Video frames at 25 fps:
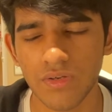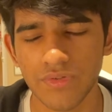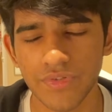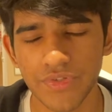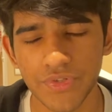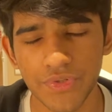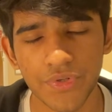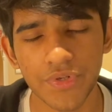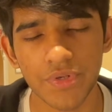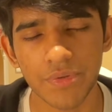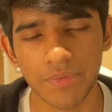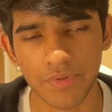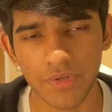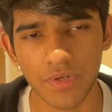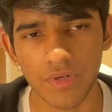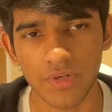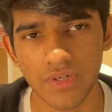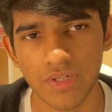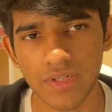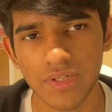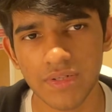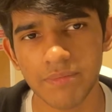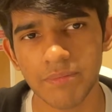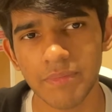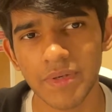YouTube short,
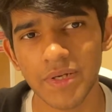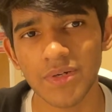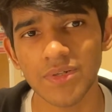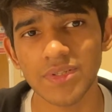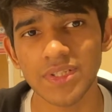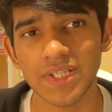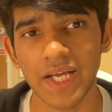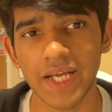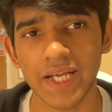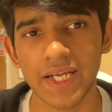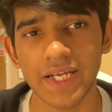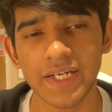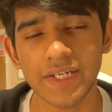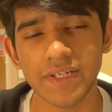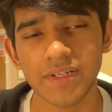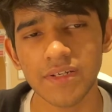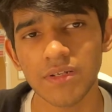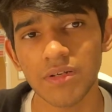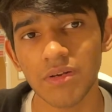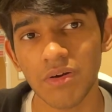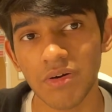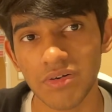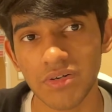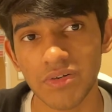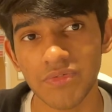because I get a
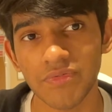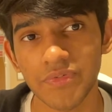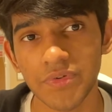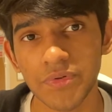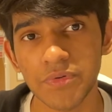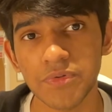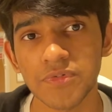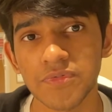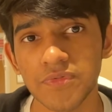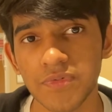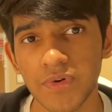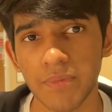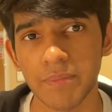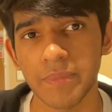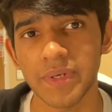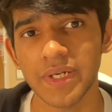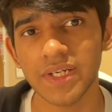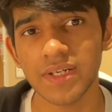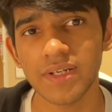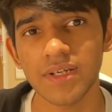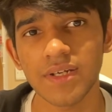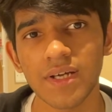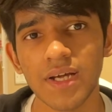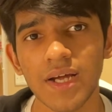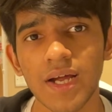lot of views from it
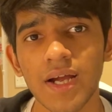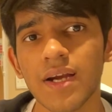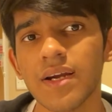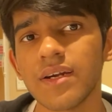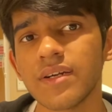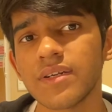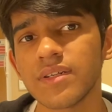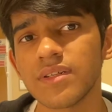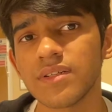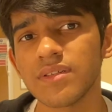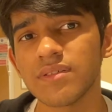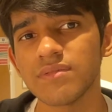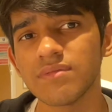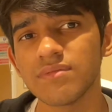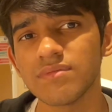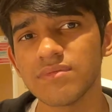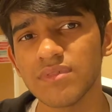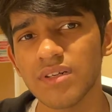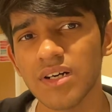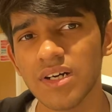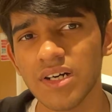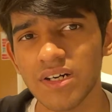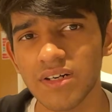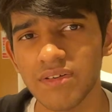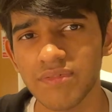and
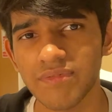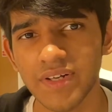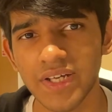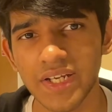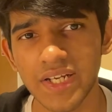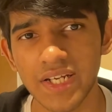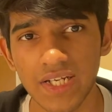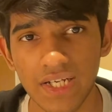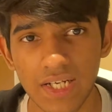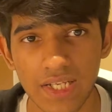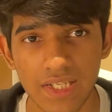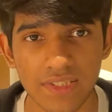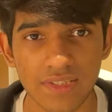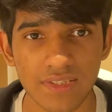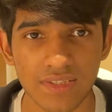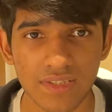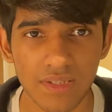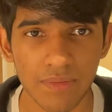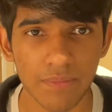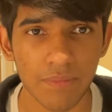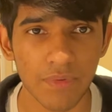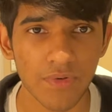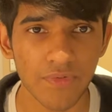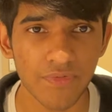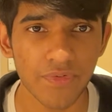a very less
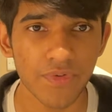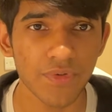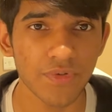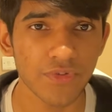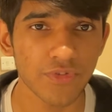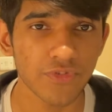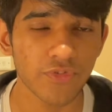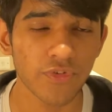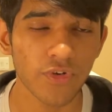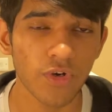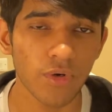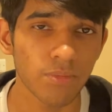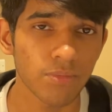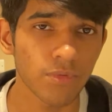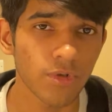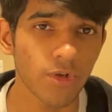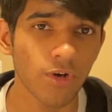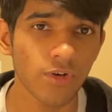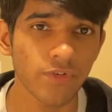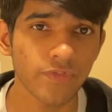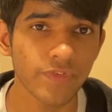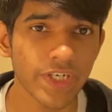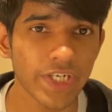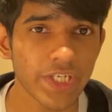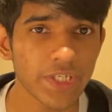number of views from
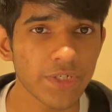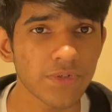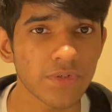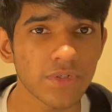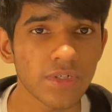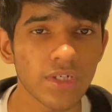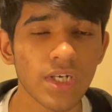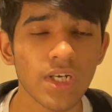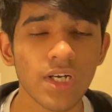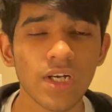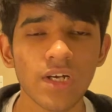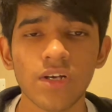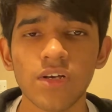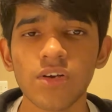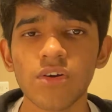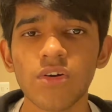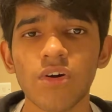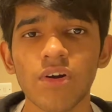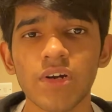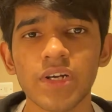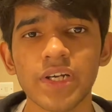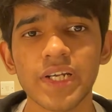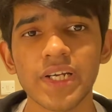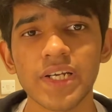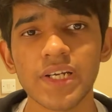long video
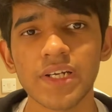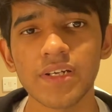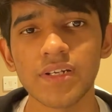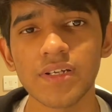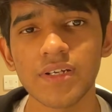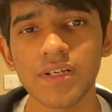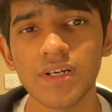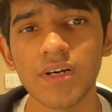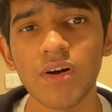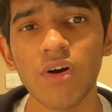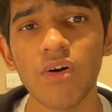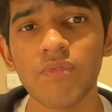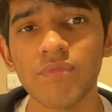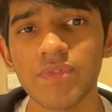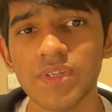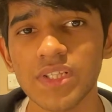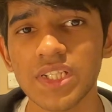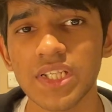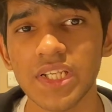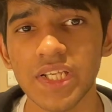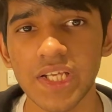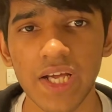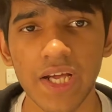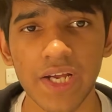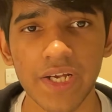content.
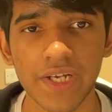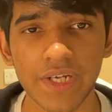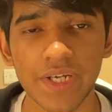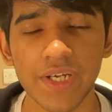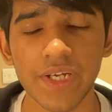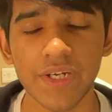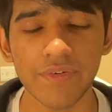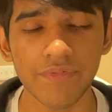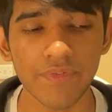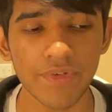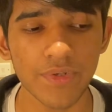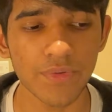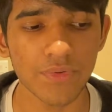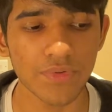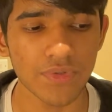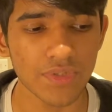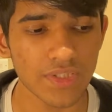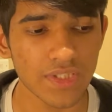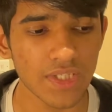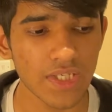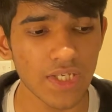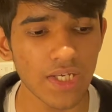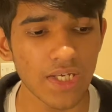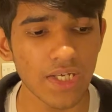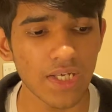Obviously I need views.
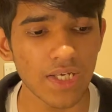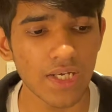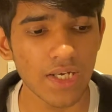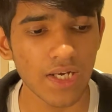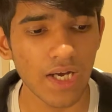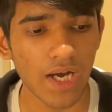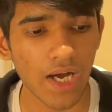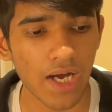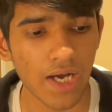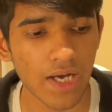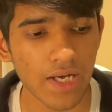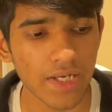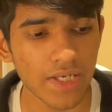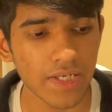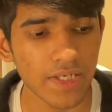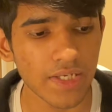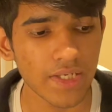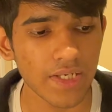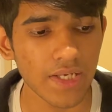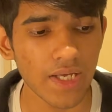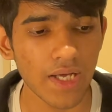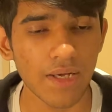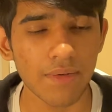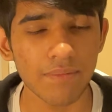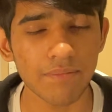
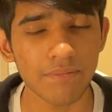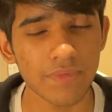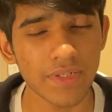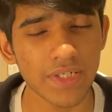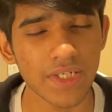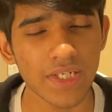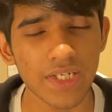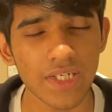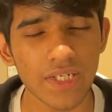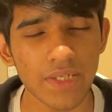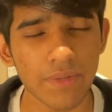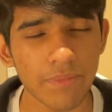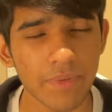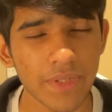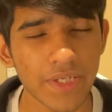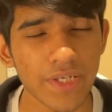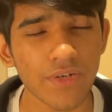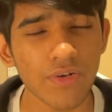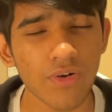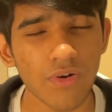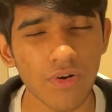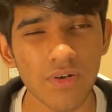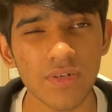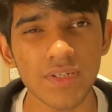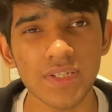I am really being
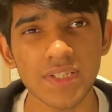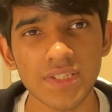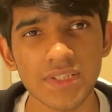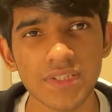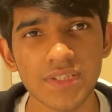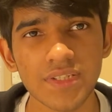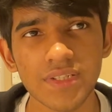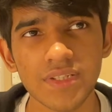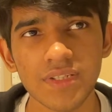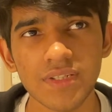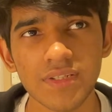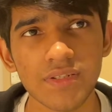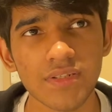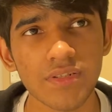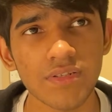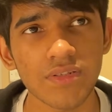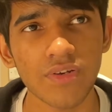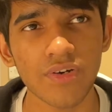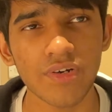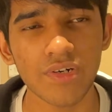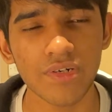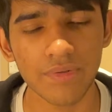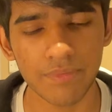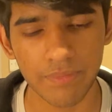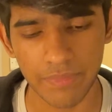honest,
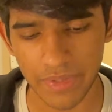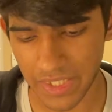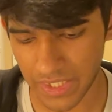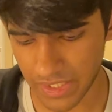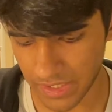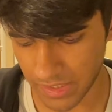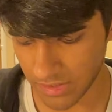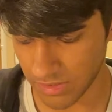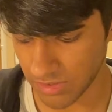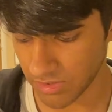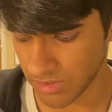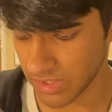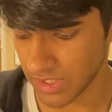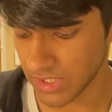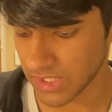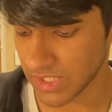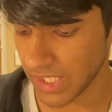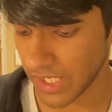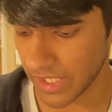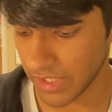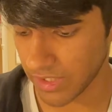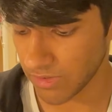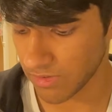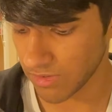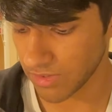not being dishonest
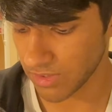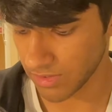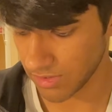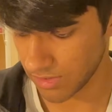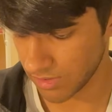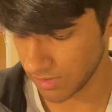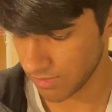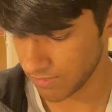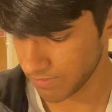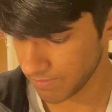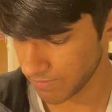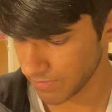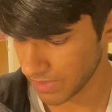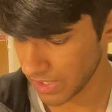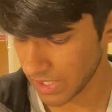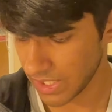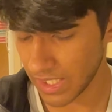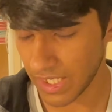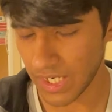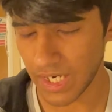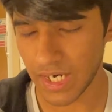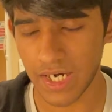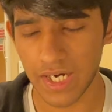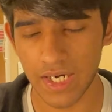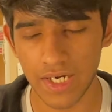like your girl.
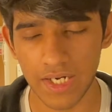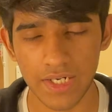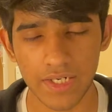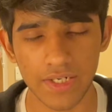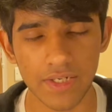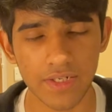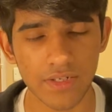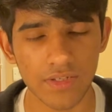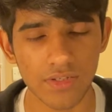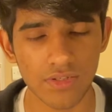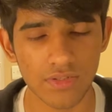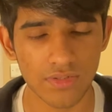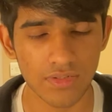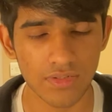And